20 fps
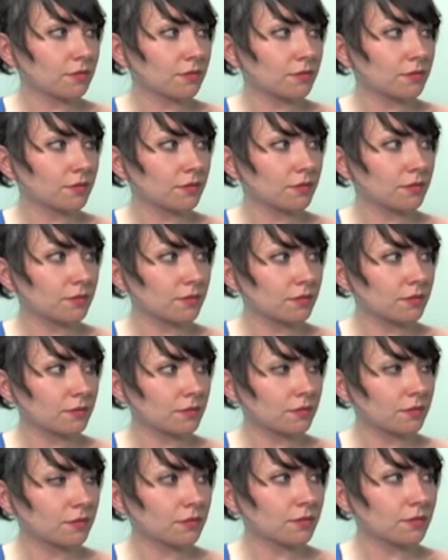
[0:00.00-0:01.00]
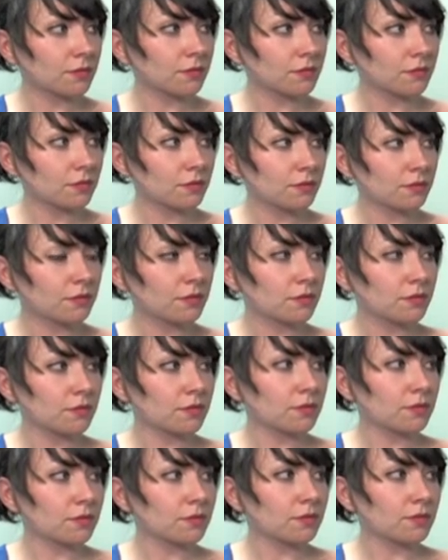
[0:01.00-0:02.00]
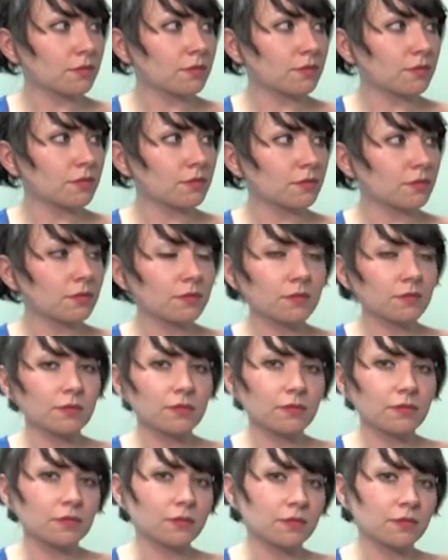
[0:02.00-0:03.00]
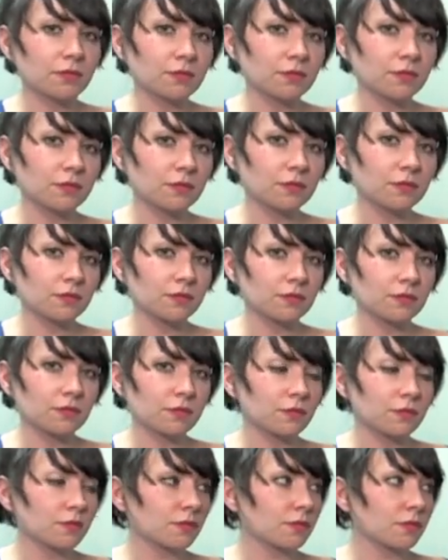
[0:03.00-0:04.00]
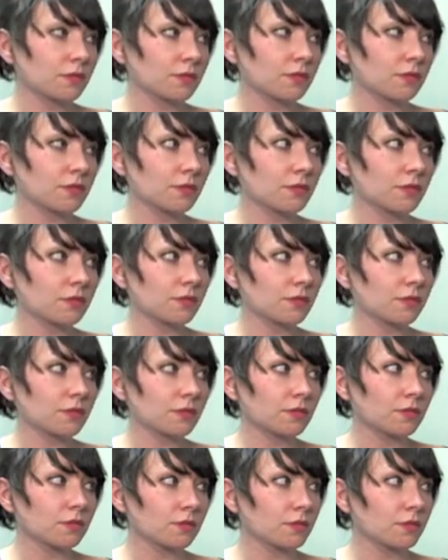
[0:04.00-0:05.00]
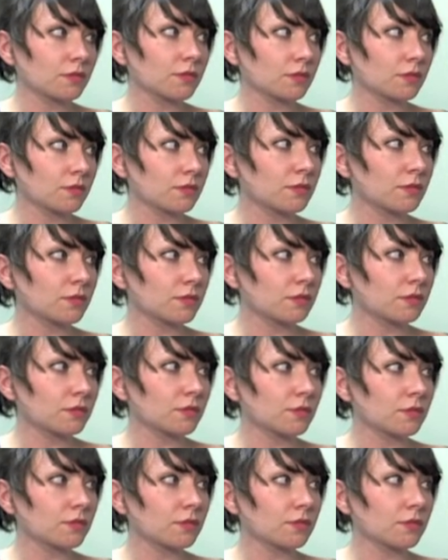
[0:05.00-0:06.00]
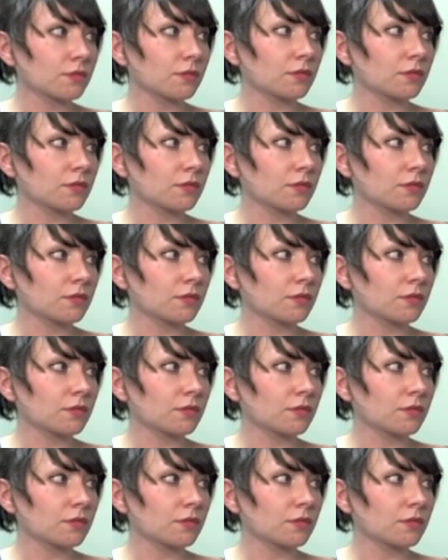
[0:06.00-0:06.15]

The person shown says nothing.